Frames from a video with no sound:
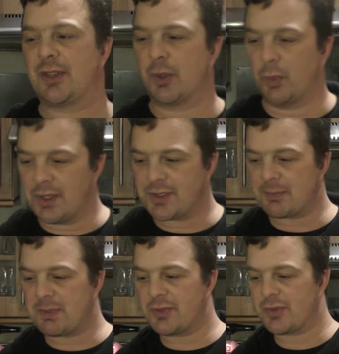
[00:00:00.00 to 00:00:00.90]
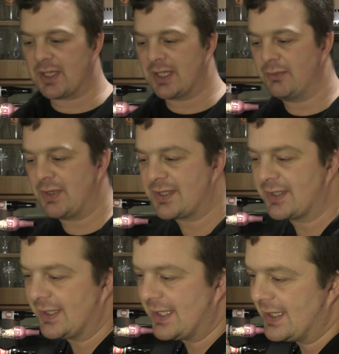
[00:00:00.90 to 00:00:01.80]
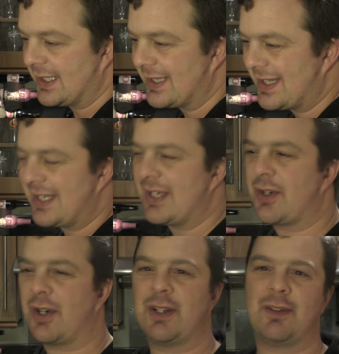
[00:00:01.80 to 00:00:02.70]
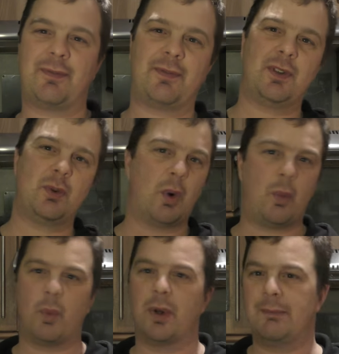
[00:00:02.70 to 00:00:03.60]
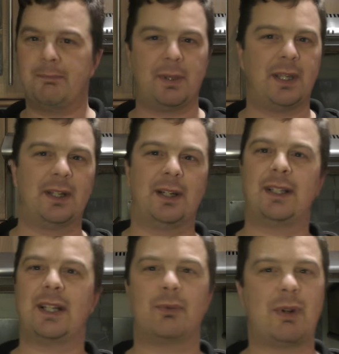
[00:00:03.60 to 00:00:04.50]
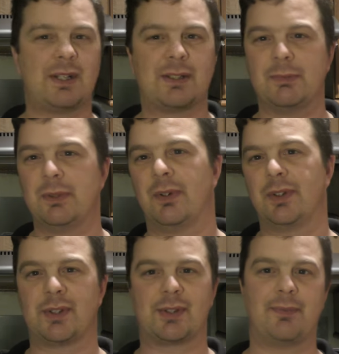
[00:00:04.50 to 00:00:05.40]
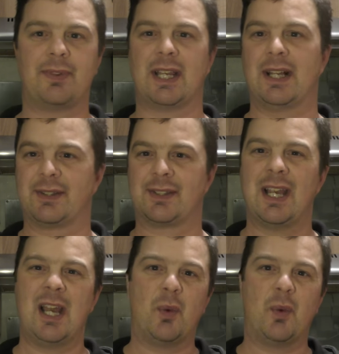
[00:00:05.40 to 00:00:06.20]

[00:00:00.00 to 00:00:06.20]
The ones I've been drinking recently, they kind of you want one beer and then you're ready to move on to something else.